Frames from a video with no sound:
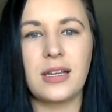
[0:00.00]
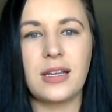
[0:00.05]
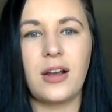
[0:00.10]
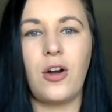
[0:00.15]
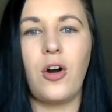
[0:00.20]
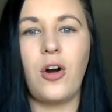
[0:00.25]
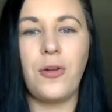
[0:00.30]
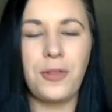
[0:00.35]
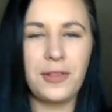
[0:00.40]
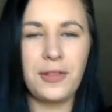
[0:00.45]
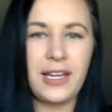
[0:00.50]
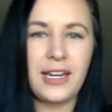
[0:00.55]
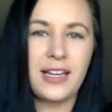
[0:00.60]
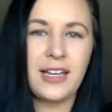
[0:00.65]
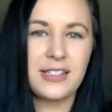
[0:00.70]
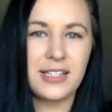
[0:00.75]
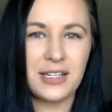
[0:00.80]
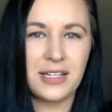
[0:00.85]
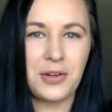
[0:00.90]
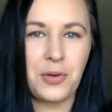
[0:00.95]
all the
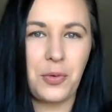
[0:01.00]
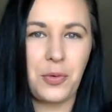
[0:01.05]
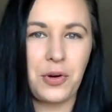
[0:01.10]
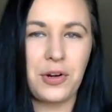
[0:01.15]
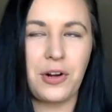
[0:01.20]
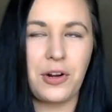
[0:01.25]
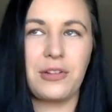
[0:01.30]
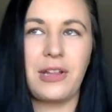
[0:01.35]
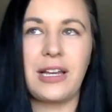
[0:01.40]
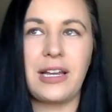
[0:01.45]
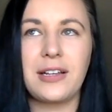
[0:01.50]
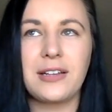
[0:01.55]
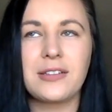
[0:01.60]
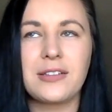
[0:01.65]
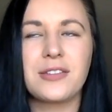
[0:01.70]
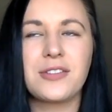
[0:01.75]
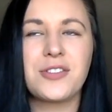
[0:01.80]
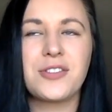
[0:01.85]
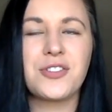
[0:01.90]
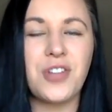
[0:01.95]
ladies at court are like
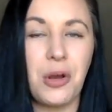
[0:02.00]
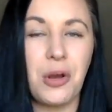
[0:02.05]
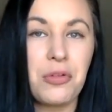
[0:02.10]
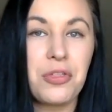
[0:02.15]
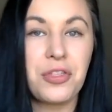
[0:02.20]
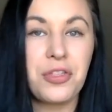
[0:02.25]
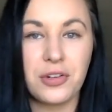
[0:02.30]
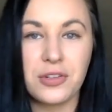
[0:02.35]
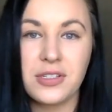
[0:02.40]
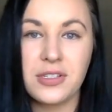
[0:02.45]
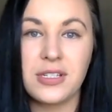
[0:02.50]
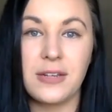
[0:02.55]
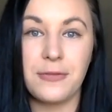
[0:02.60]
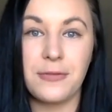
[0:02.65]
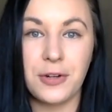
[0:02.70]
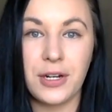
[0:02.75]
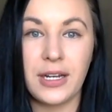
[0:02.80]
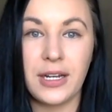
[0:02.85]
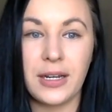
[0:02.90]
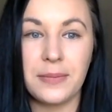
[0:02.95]
so thirsty
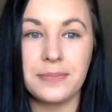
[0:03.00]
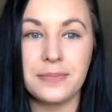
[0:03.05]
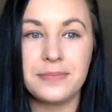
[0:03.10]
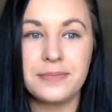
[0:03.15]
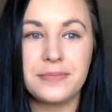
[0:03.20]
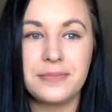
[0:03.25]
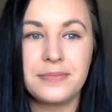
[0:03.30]
for him.